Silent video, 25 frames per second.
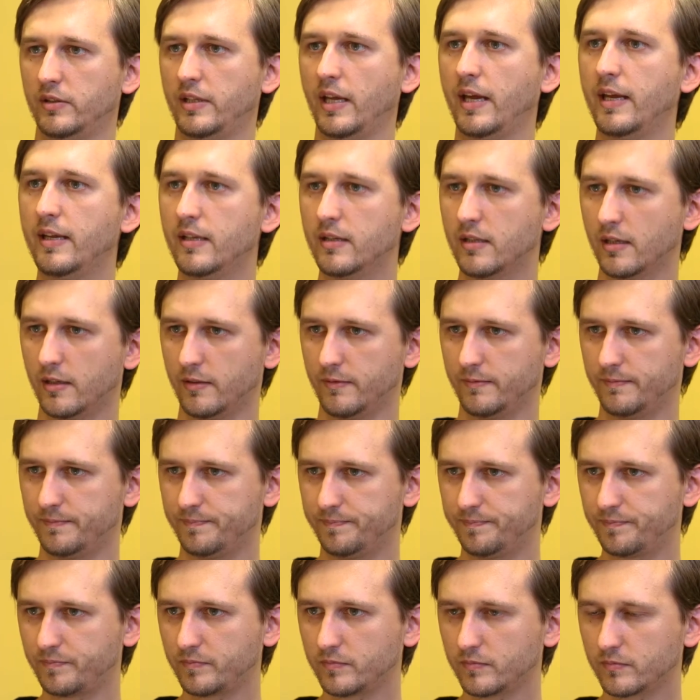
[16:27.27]
data.
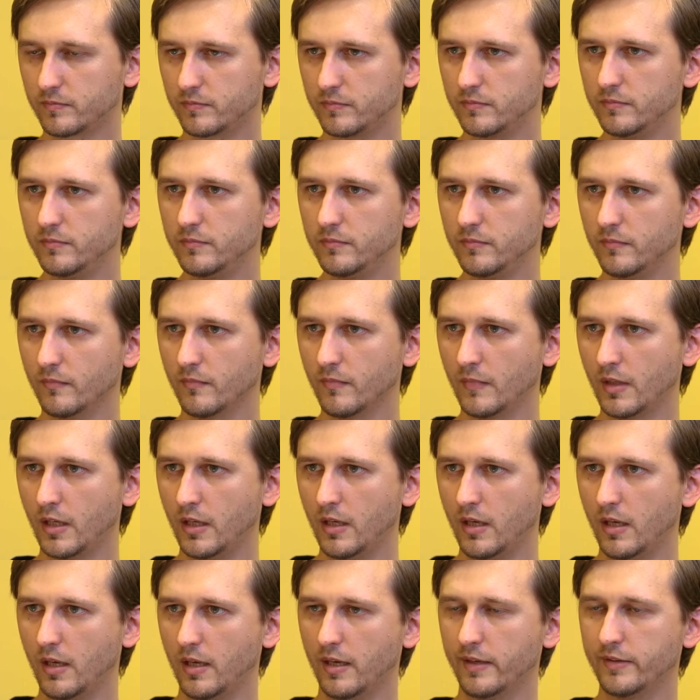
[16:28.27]

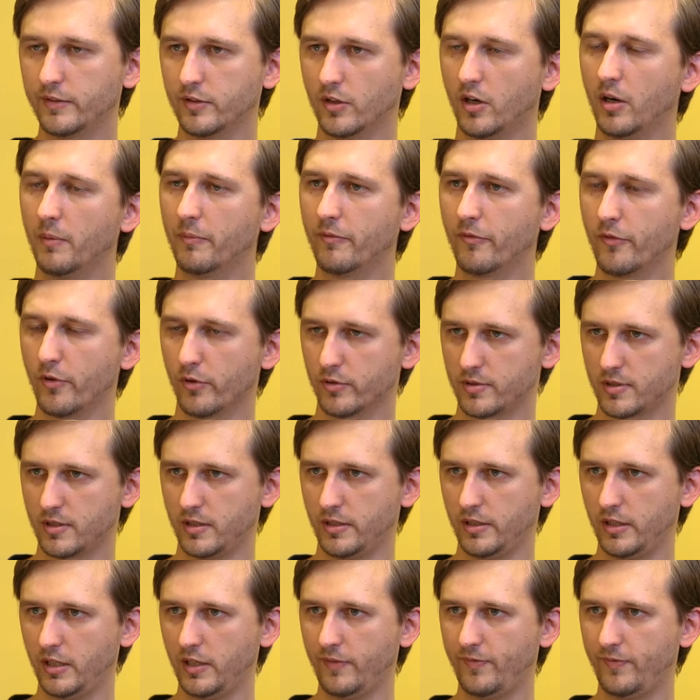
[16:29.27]
And obviously,